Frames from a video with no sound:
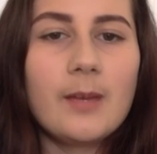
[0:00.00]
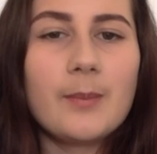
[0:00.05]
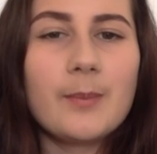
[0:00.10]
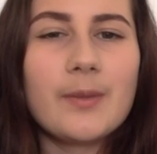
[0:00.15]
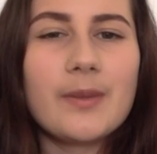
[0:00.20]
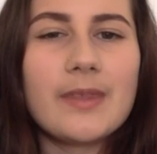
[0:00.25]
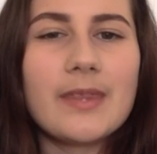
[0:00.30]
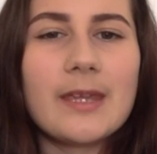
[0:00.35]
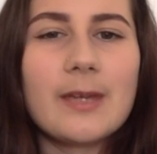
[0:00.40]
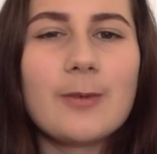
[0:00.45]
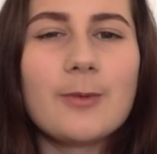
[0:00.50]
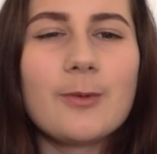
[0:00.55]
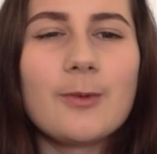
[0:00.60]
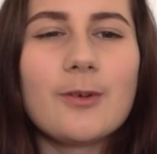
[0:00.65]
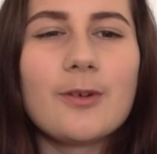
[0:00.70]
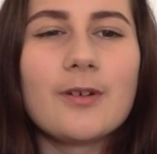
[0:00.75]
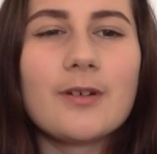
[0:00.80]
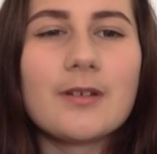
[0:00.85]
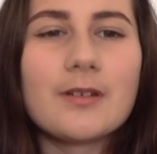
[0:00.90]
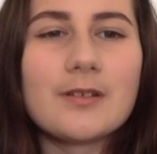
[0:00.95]
but they
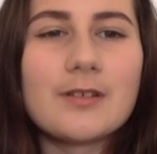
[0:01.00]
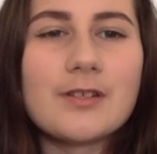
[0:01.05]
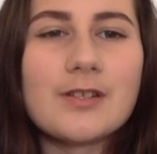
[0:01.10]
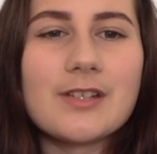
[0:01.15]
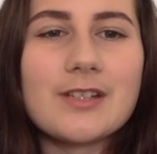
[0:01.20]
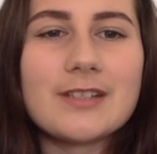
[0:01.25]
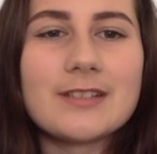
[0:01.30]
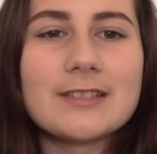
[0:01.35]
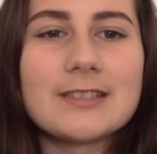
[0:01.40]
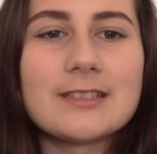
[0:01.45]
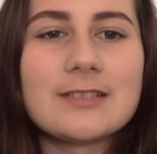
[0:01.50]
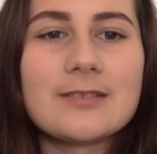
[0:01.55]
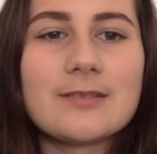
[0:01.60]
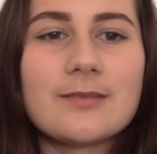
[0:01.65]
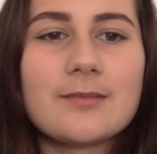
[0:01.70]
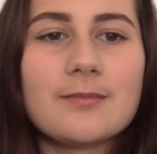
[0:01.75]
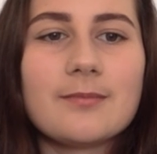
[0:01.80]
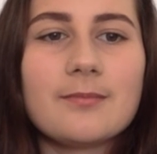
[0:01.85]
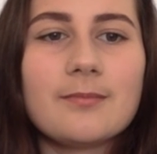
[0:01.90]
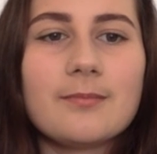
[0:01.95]
were just
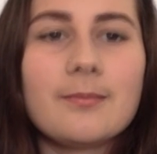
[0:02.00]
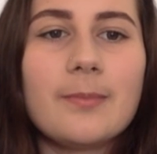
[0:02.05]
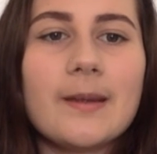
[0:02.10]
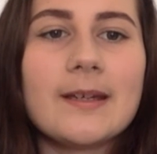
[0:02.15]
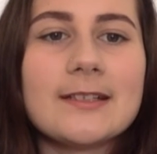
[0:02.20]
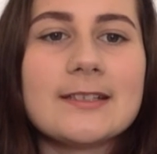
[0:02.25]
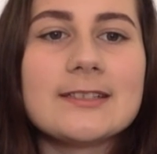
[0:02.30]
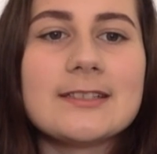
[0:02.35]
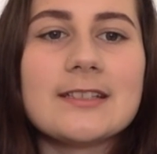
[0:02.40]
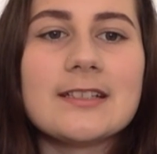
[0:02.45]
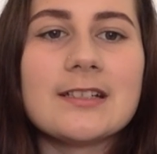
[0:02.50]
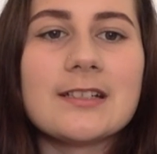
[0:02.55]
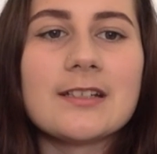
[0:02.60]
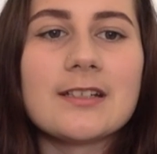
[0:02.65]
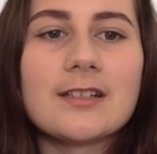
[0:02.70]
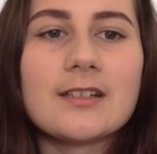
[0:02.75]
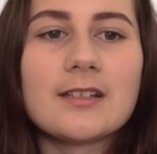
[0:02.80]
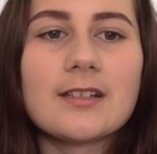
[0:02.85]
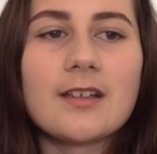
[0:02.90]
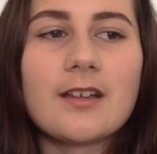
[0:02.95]
basic
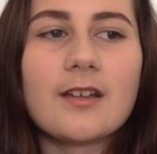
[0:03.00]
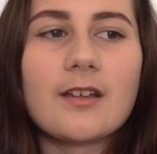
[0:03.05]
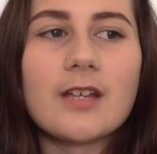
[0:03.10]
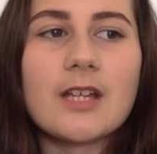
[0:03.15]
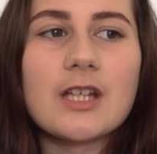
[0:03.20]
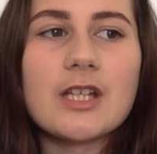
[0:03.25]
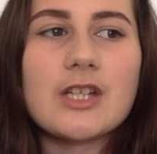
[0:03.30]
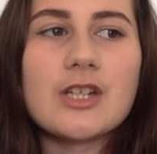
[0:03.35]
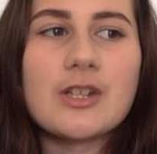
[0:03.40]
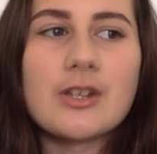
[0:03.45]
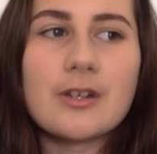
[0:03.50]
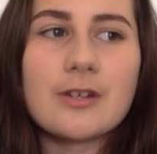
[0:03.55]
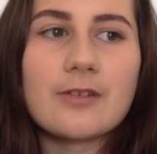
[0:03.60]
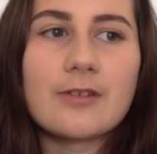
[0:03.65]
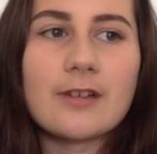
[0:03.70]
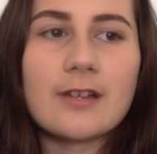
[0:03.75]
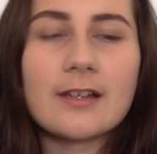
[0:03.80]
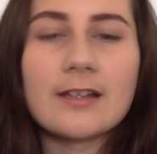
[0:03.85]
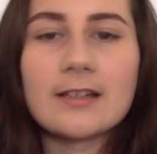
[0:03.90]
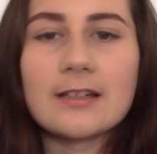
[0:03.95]

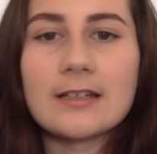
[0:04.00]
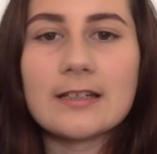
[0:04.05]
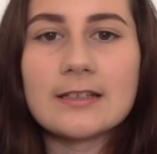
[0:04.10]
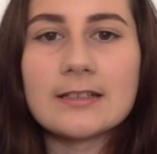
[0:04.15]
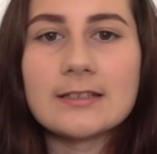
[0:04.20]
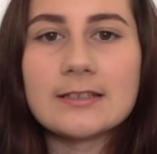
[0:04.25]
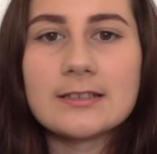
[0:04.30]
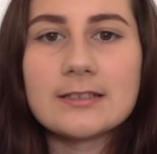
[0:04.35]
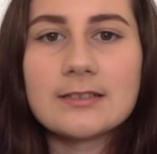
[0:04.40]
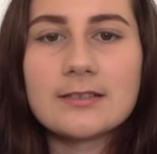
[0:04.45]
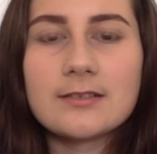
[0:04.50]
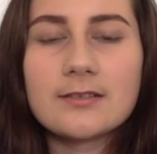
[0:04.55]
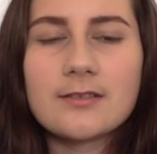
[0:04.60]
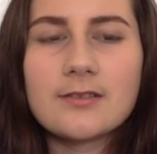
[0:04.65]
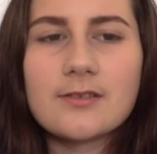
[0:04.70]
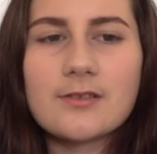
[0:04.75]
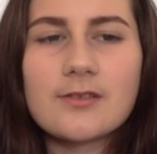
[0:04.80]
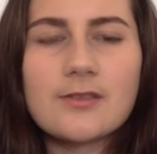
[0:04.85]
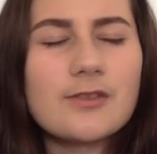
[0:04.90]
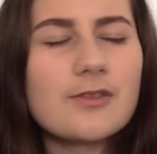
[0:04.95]
generalities.
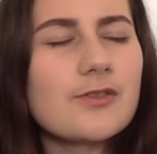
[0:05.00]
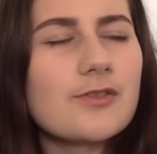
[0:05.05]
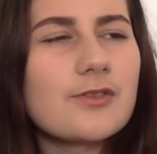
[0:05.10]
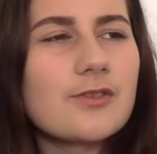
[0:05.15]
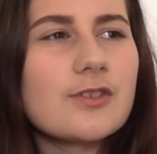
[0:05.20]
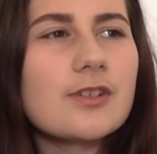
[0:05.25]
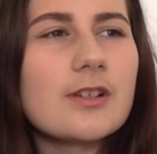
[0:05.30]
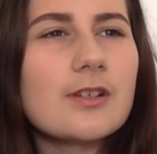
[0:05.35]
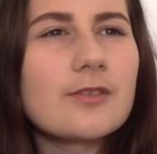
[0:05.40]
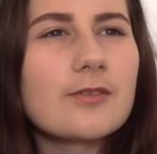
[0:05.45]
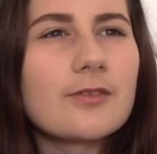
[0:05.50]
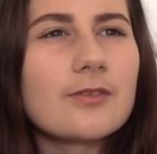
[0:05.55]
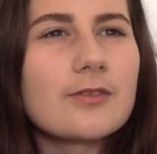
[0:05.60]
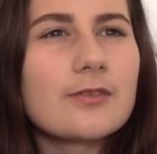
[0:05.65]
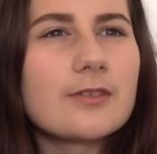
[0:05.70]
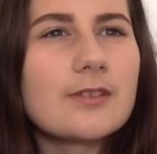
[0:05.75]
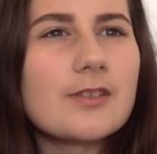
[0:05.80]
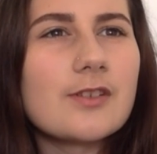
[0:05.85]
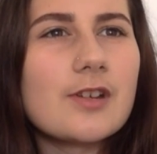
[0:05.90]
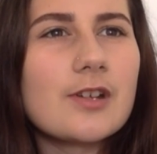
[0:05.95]

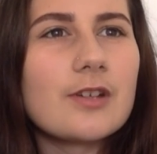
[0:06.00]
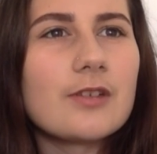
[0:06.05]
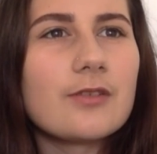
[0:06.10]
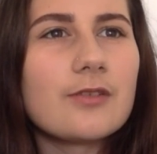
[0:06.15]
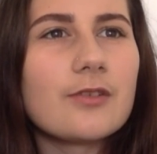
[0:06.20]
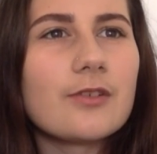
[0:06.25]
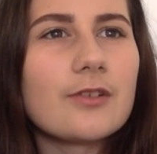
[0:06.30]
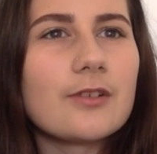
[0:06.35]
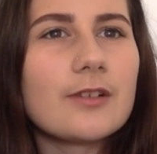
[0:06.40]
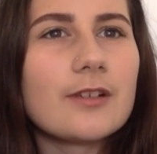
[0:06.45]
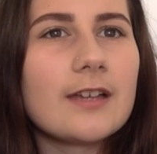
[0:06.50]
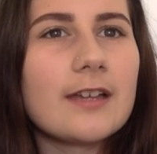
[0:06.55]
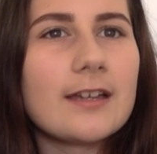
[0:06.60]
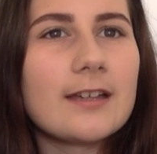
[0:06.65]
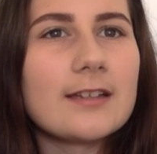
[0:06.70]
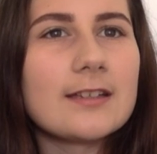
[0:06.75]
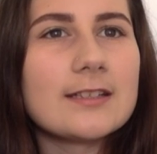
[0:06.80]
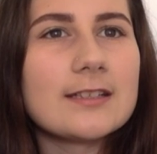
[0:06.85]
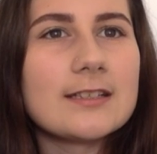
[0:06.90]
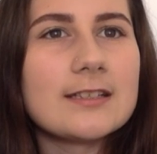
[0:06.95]

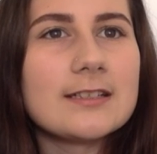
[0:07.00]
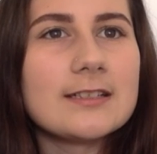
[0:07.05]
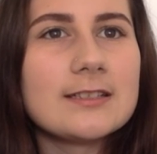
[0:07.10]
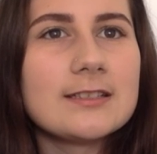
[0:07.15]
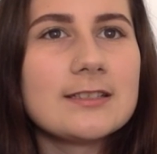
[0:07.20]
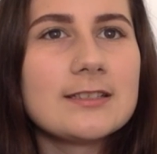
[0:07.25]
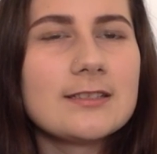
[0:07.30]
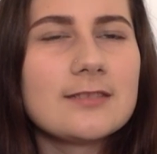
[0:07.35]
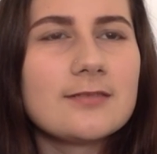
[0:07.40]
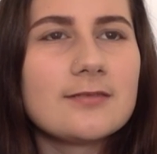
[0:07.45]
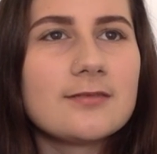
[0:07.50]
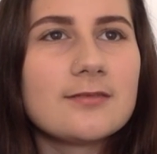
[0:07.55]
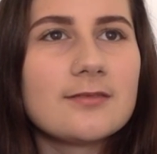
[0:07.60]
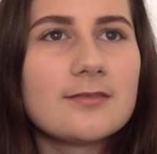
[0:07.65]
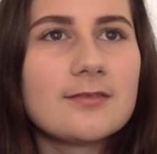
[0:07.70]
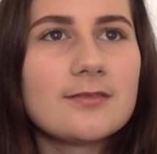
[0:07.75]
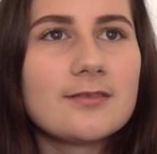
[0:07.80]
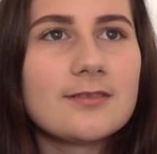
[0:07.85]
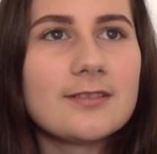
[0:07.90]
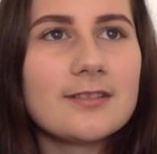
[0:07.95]
Generalities.
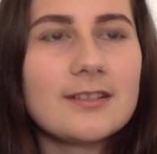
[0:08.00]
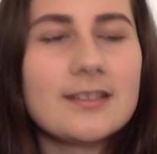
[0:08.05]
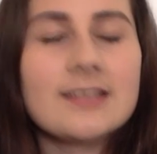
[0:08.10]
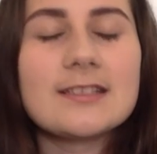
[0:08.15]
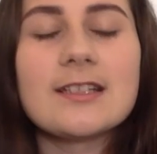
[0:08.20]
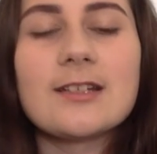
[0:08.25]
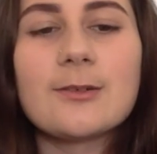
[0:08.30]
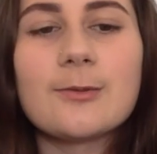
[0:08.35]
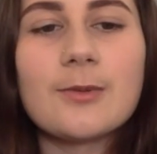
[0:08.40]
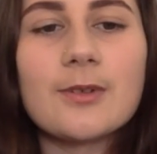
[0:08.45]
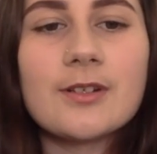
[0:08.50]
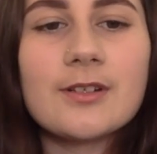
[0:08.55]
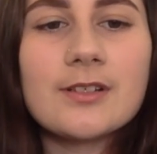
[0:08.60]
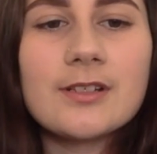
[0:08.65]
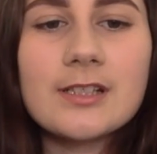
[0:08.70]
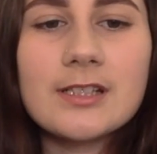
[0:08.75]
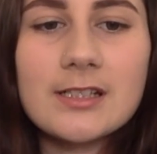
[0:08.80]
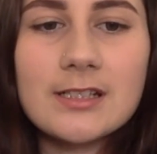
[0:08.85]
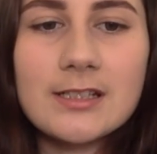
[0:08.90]
Is that a word?